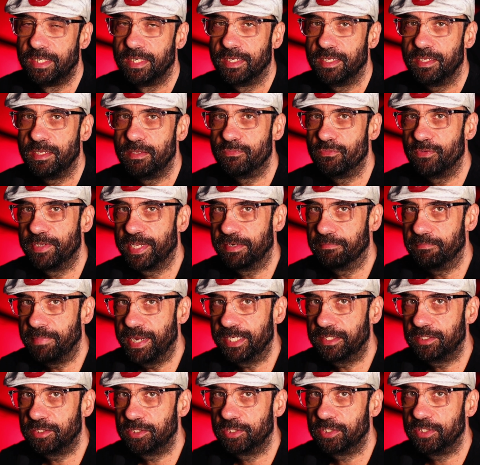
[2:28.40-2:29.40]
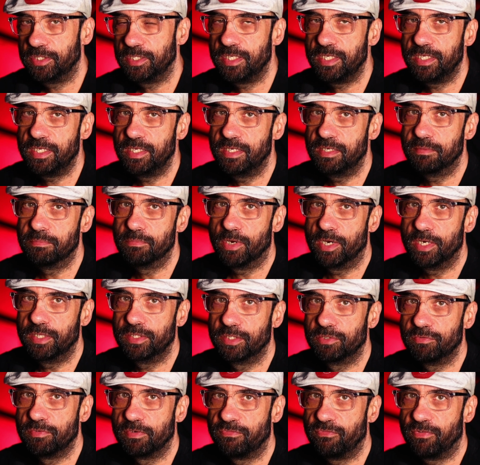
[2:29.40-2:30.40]
If you can match the
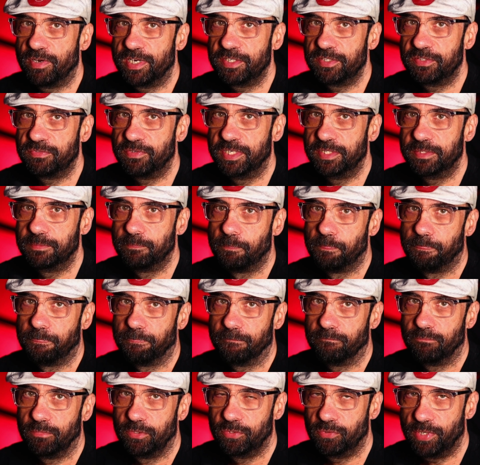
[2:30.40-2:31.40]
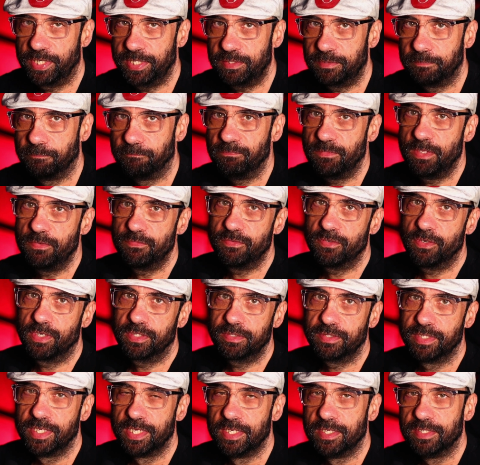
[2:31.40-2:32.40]
monitor refresh rate, great. If not,
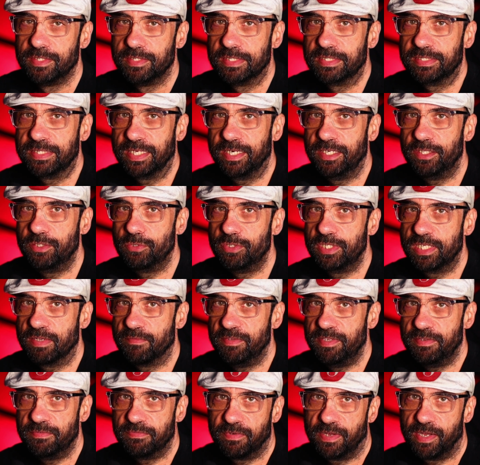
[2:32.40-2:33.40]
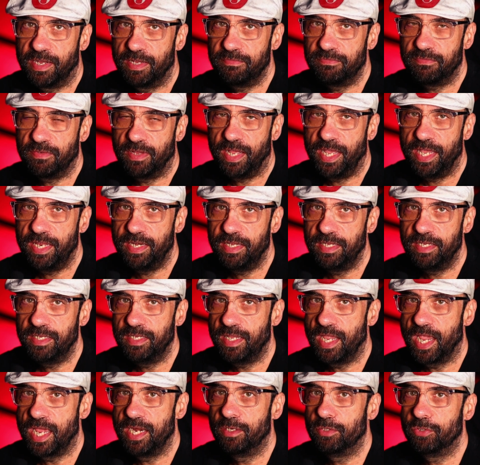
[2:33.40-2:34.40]
set it to 75, 80,
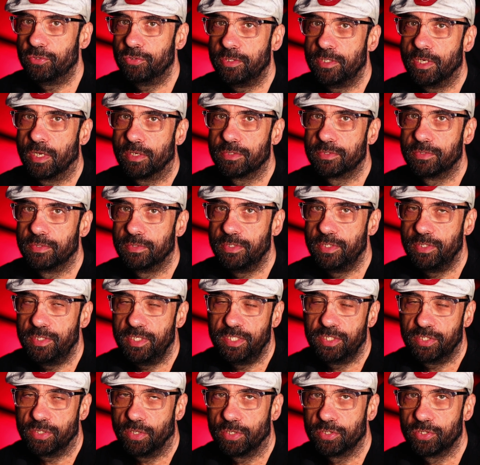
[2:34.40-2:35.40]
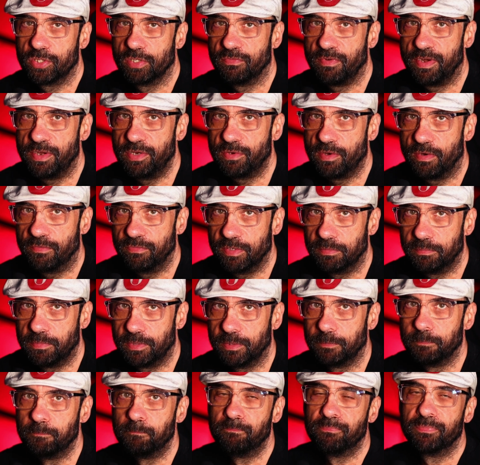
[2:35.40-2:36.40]
and it also it's also a very
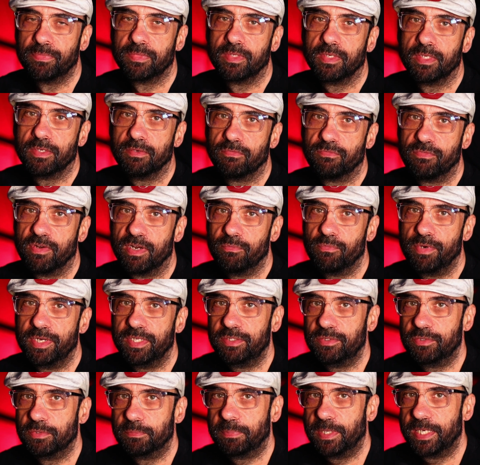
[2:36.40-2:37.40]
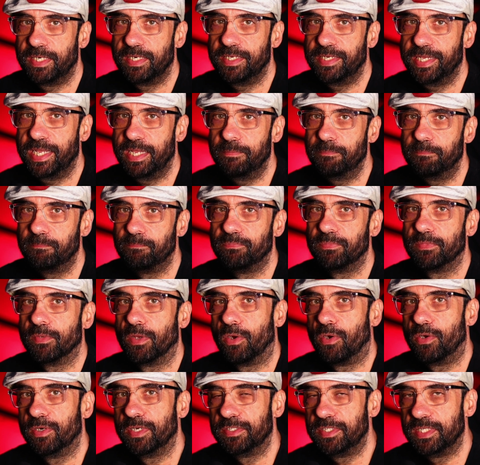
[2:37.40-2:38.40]
comfortable frame rate to play the game
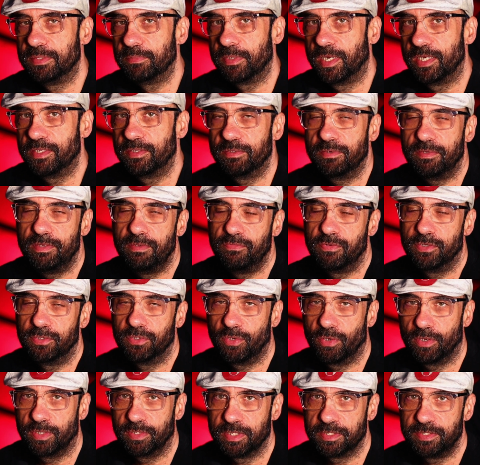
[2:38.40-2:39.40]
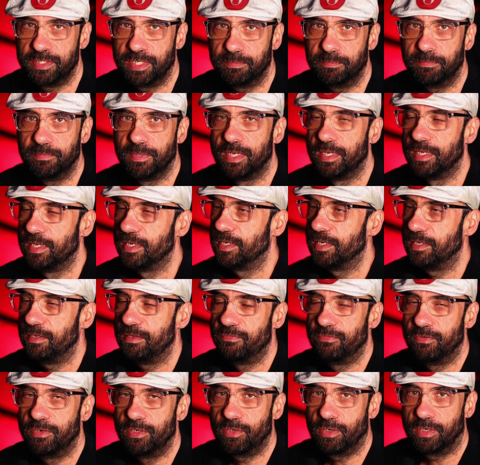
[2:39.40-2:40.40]
or the simulator if you want to call it a sim.
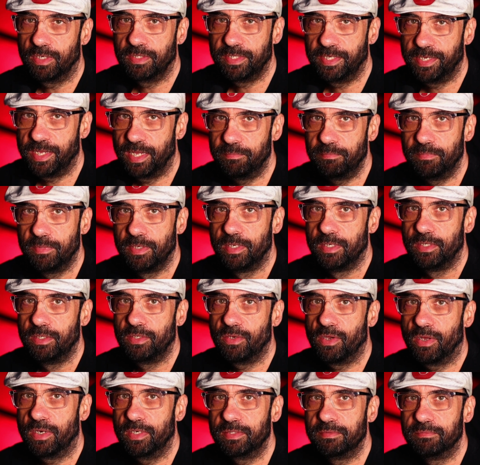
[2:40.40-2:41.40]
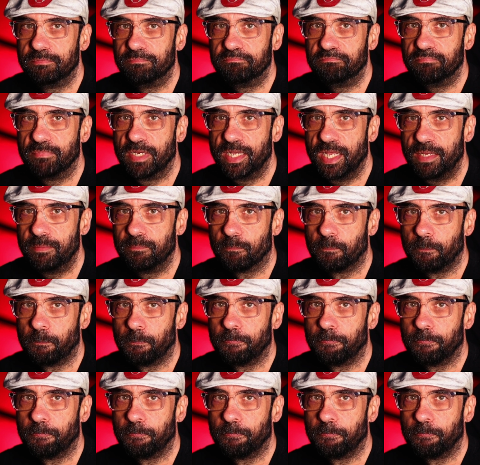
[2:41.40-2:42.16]
If you want to call it a game, call it a game.